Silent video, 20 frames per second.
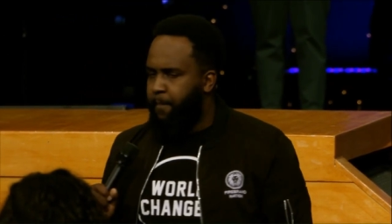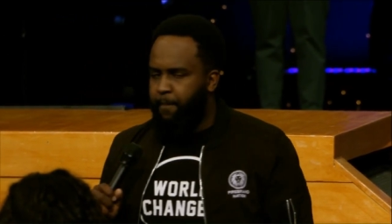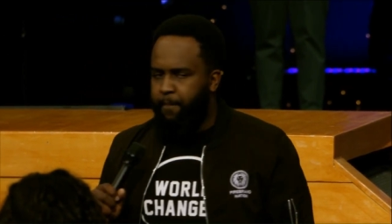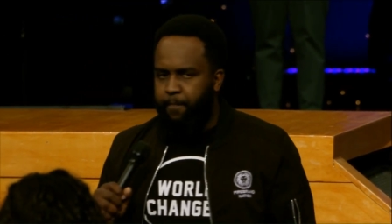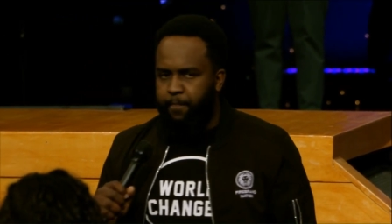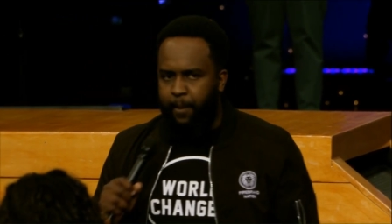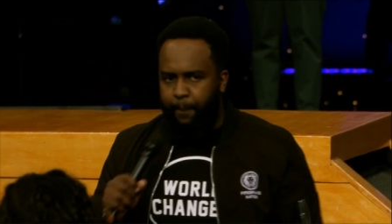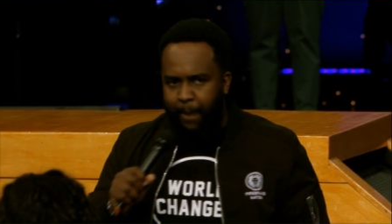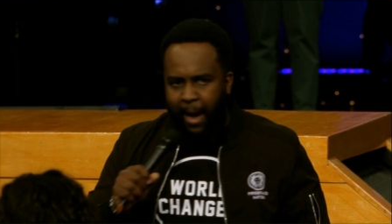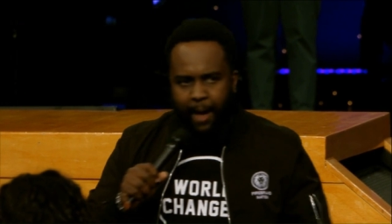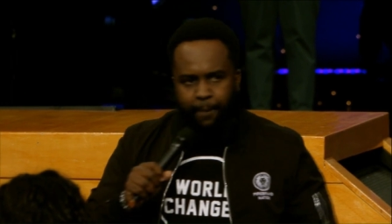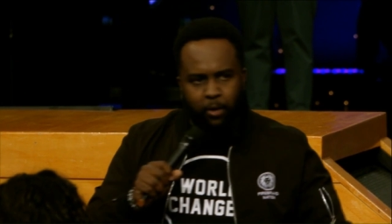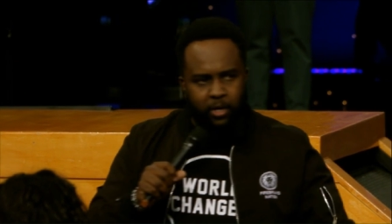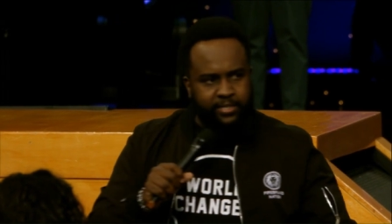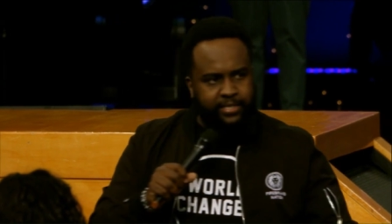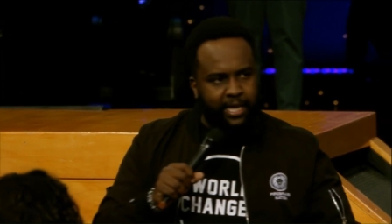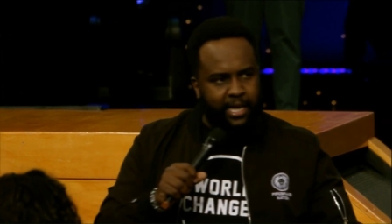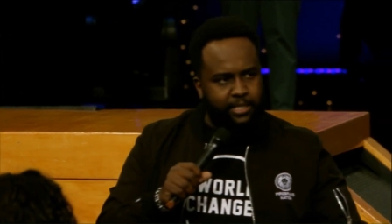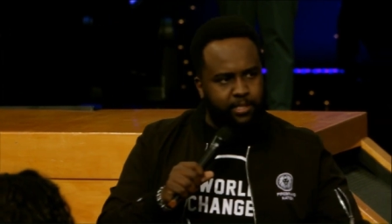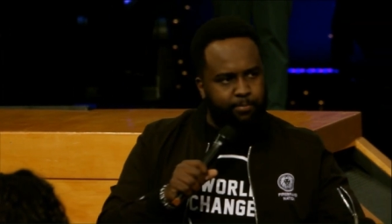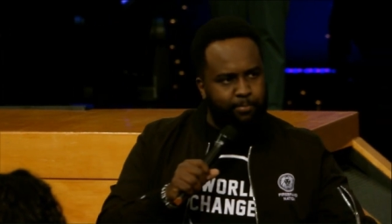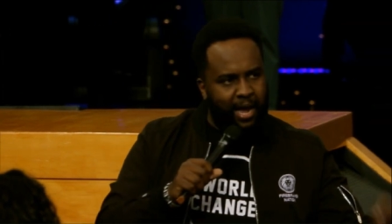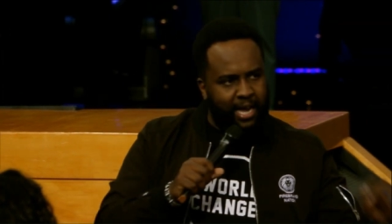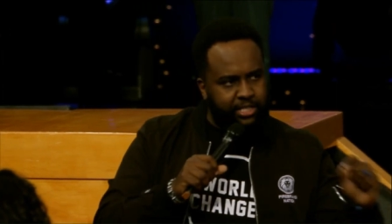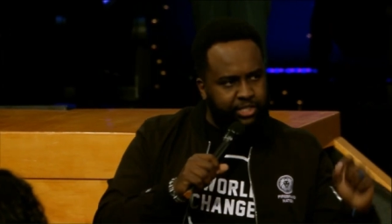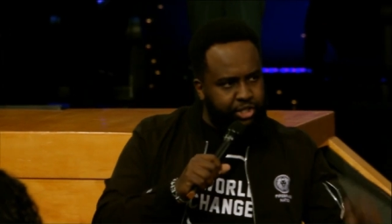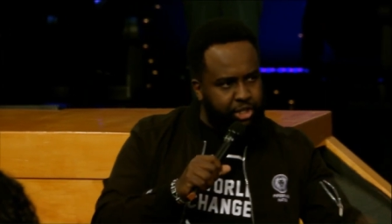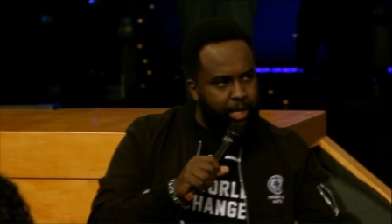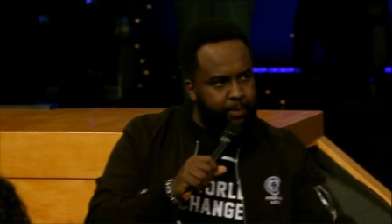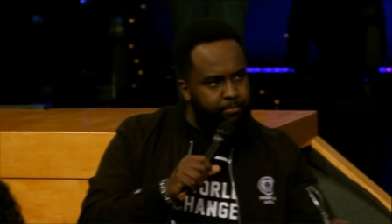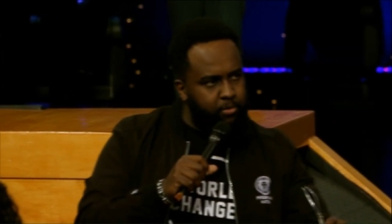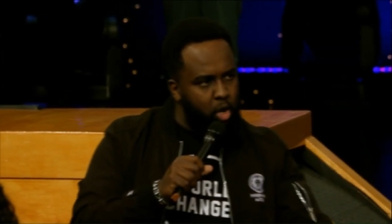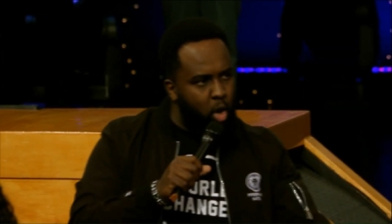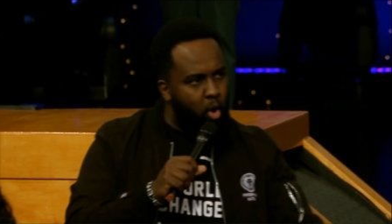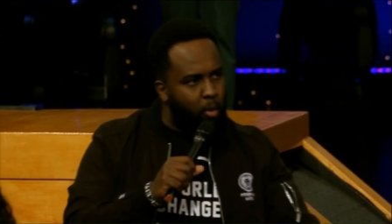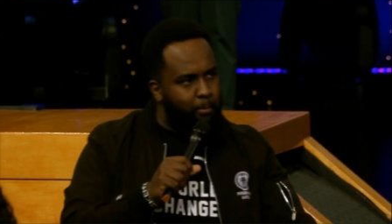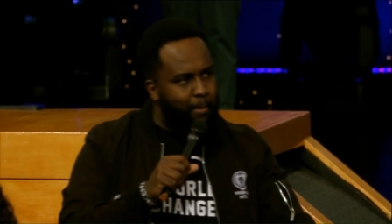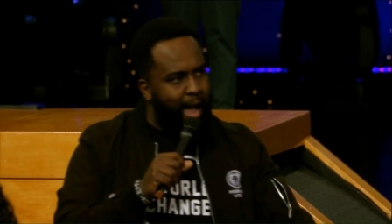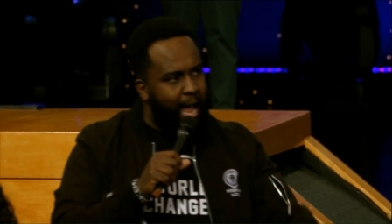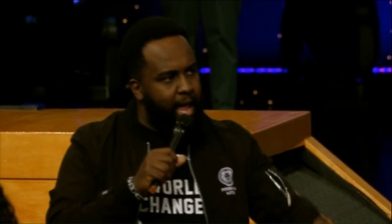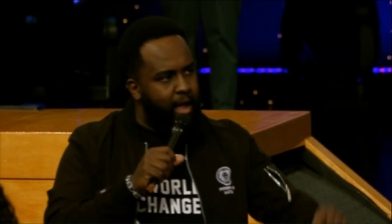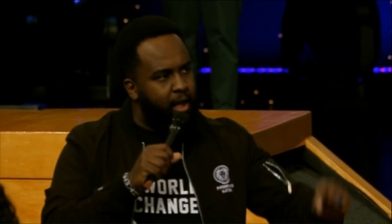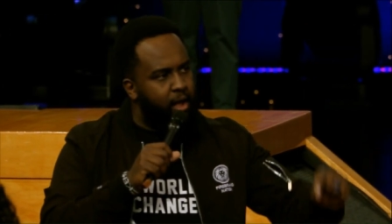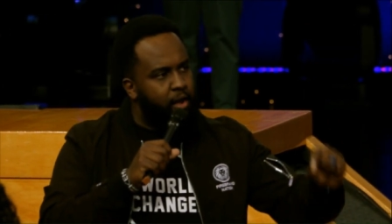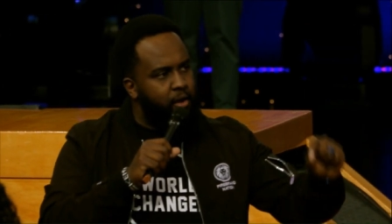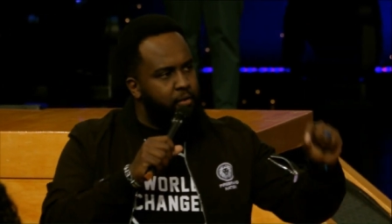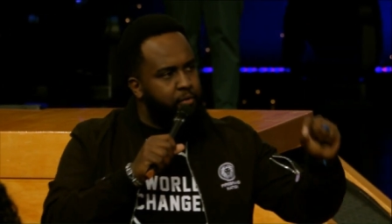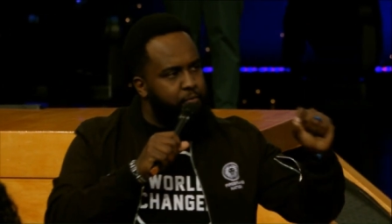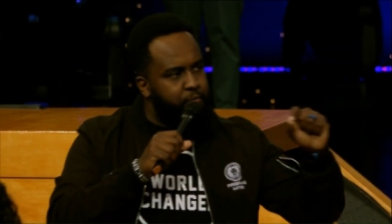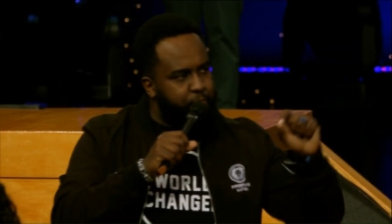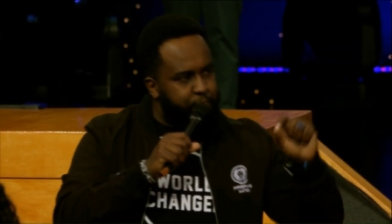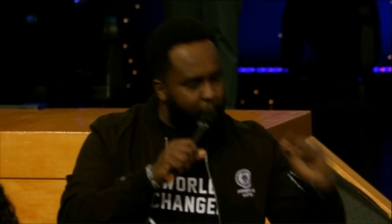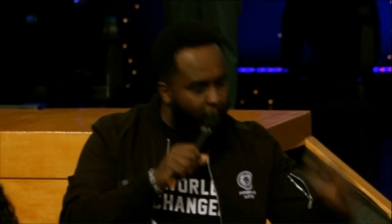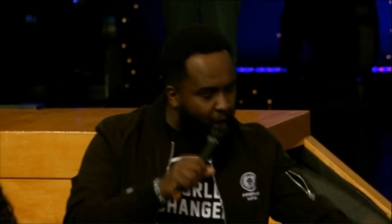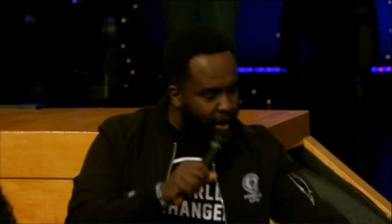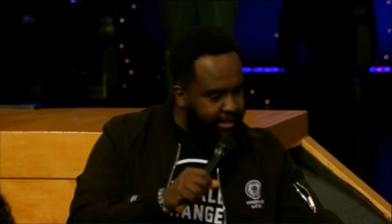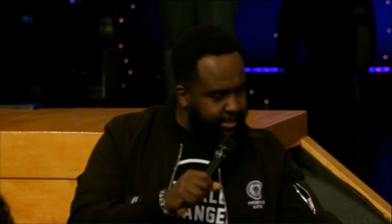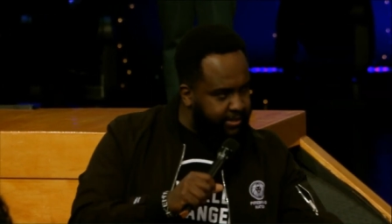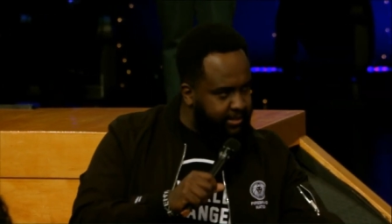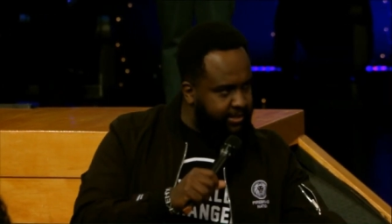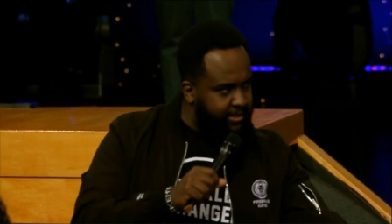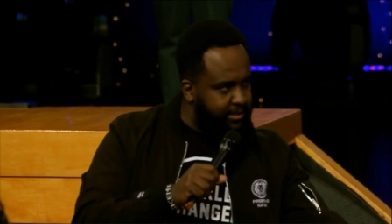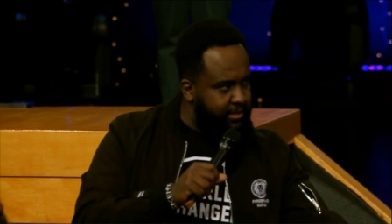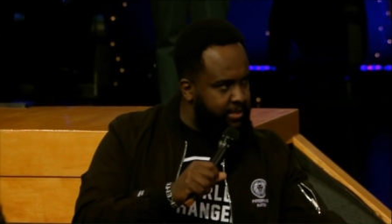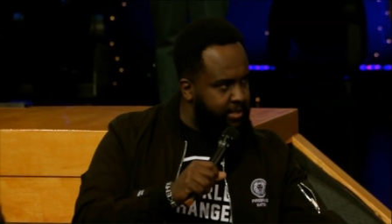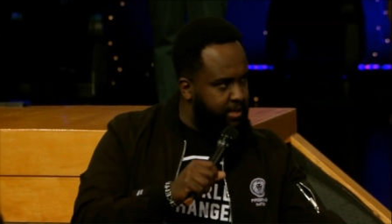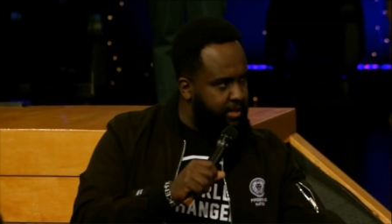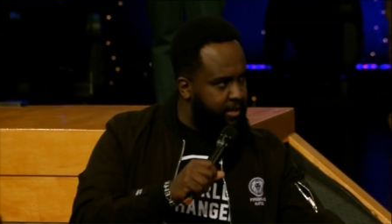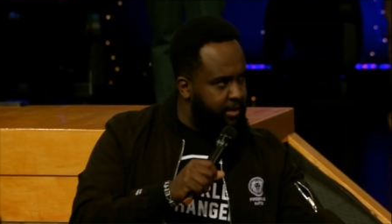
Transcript: The Bible says, My sheep know my voice.